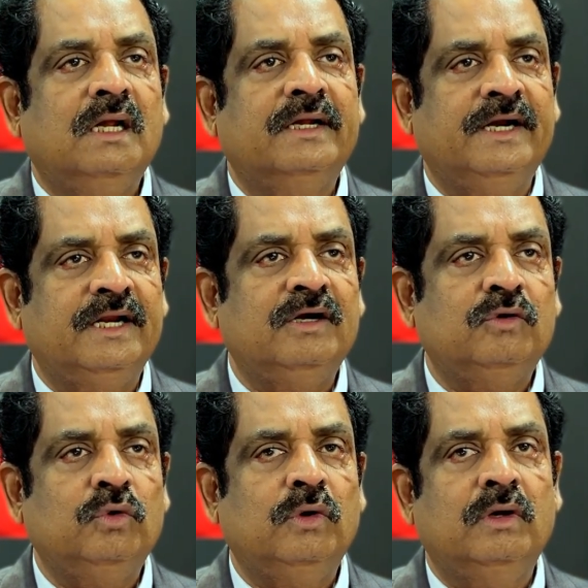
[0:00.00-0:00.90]
get
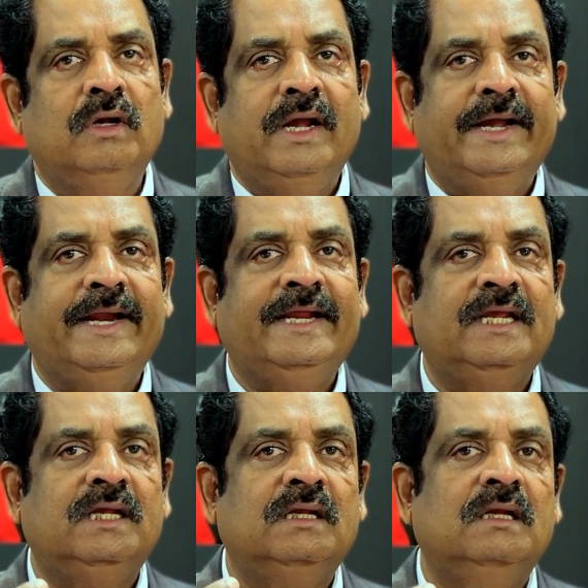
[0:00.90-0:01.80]
into
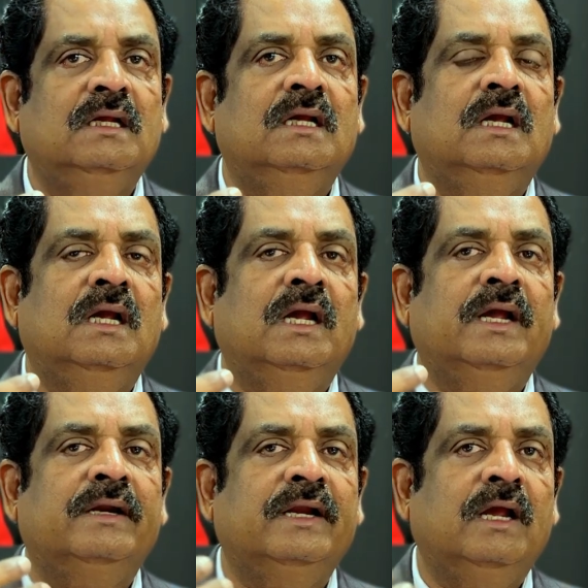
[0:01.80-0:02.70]
any
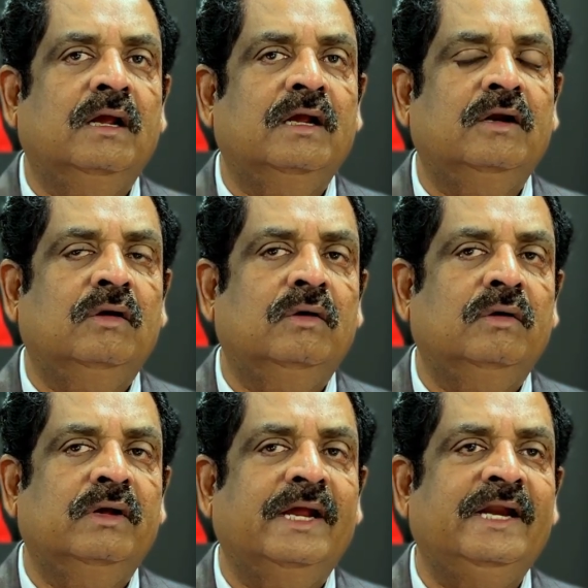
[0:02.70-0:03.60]

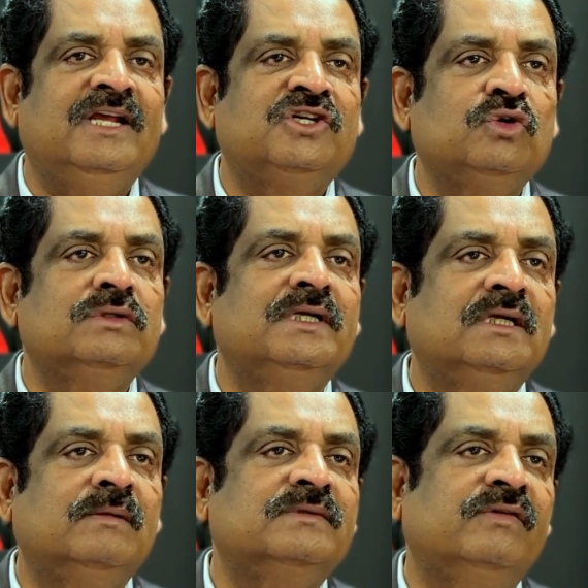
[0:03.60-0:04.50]
any issues in
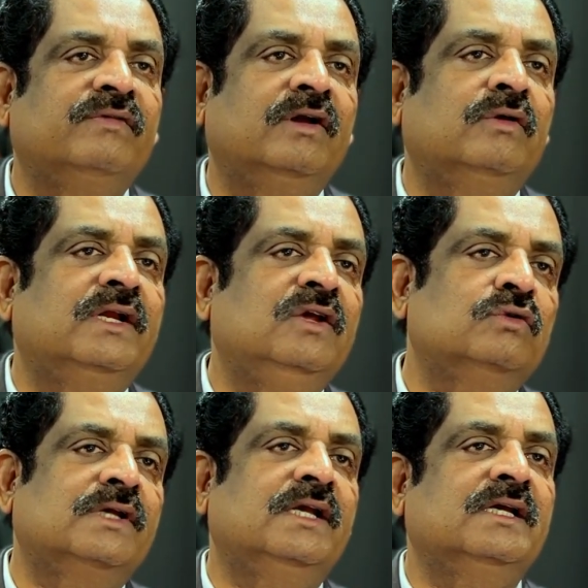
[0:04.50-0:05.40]
terms of
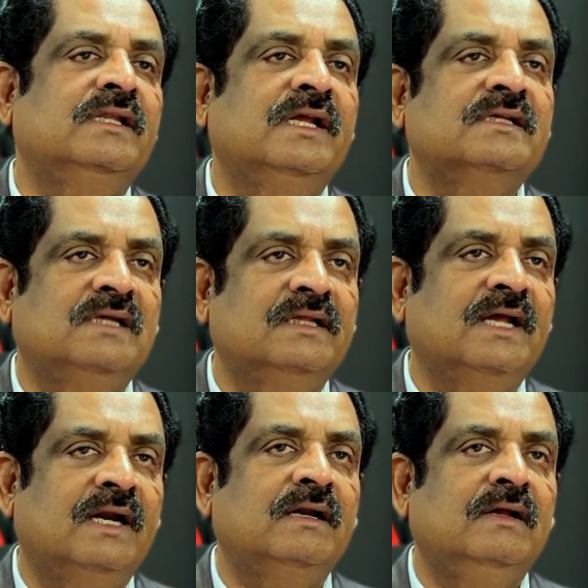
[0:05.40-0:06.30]
reusage and things like
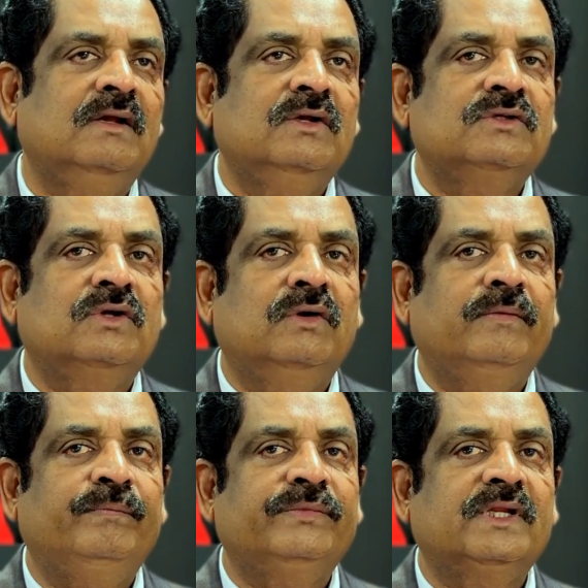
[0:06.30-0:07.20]
that. So
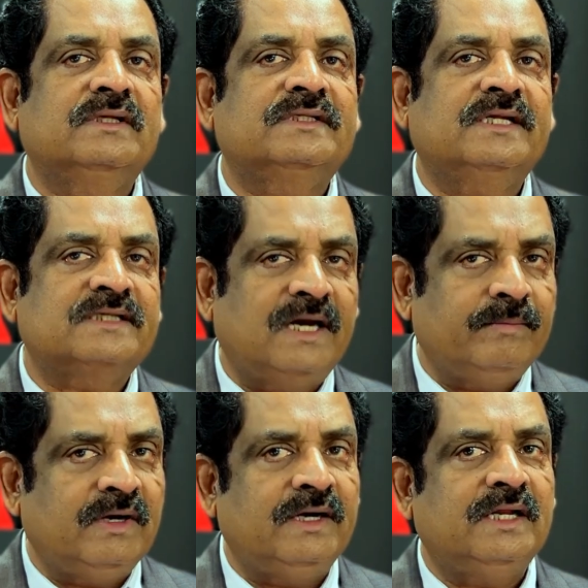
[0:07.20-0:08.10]

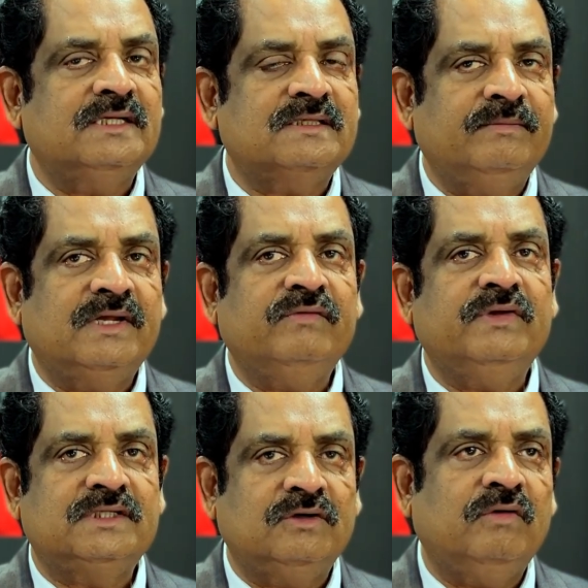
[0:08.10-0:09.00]
sustainability is something
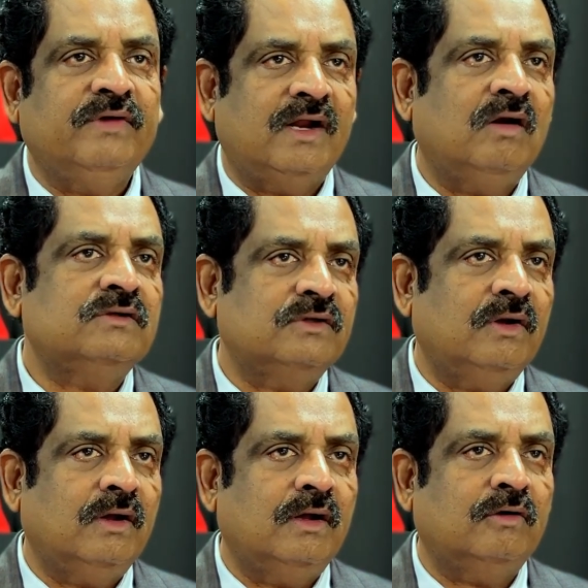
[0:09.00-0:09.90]
which we are
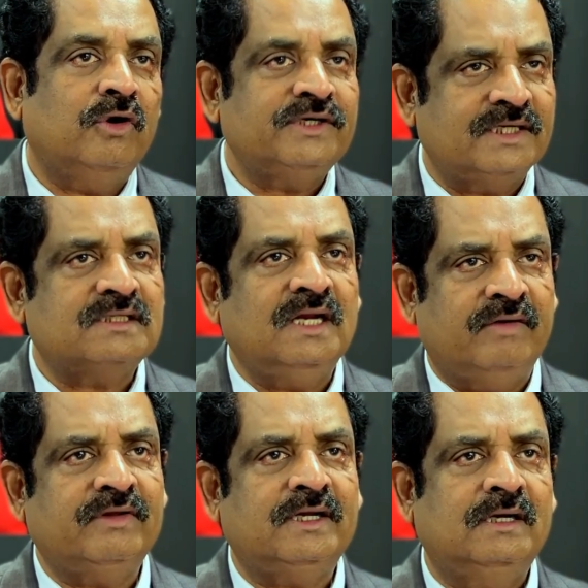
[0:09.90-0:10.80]
also consciously
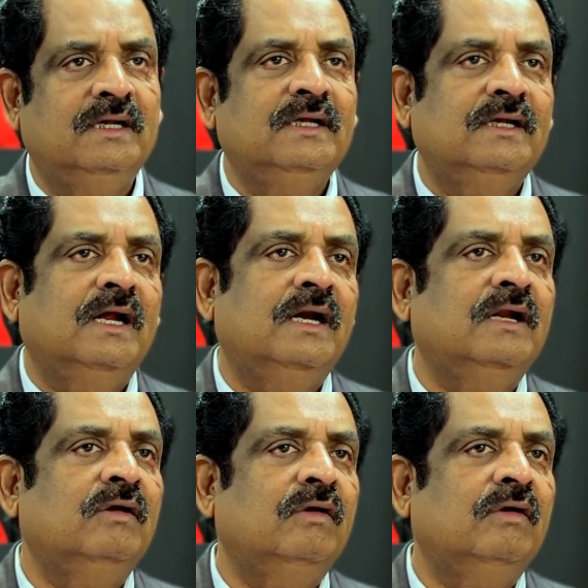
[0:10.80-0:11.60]
aware, and